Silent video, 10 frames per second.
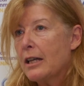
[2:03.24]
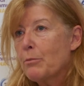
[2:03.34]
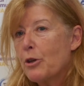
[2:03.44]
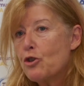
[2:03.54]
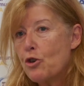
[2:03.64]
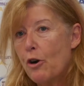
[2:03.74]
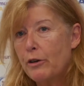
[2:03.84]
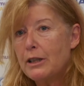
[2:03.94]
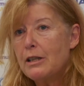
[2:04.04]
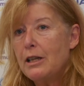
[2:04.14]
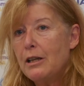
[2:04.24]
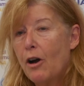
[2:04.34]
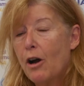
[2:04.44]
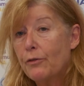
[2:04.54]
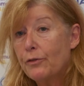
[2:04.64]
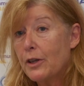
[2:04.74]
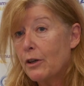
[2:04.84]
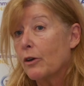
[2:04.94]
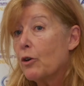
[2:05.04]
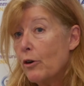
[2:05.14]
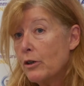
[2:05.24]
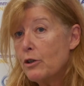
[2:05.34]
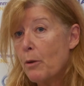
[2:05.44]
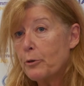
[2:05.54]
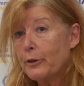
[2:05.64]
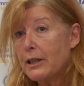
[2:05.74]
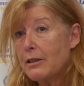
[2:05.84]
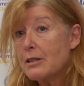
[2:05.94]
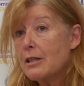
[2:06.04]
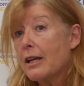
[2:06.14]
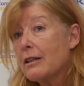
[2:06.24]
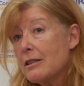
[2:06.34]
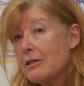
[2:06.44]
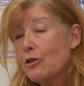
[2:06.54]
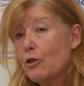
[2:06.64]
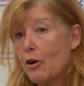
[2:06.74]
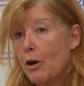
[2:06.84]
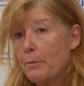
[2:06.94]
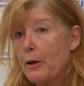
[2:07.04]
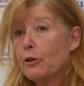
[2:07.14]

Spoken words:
the majority of the current operators, at least in Europe,